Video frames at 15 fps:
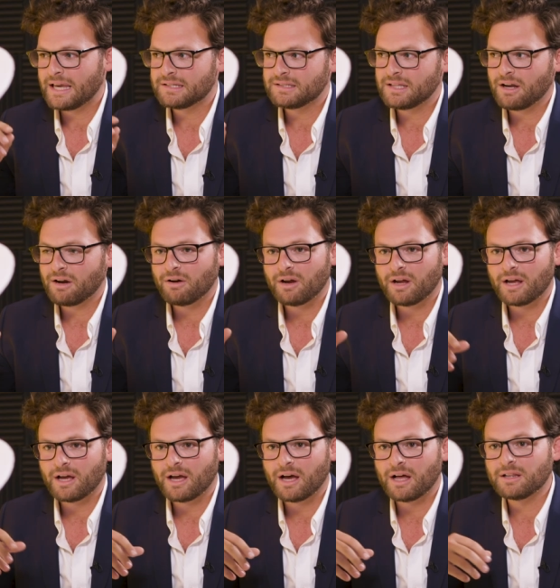Is there
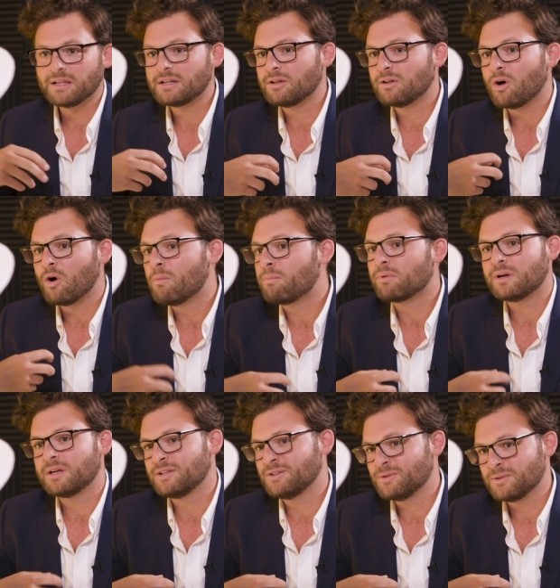a little
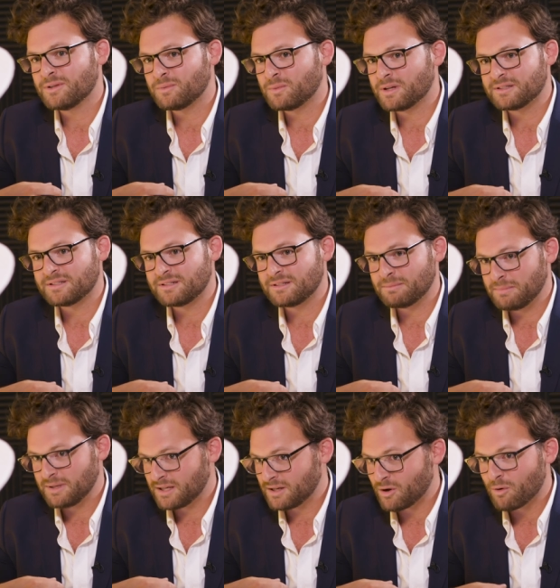Oprah in you that wants to be an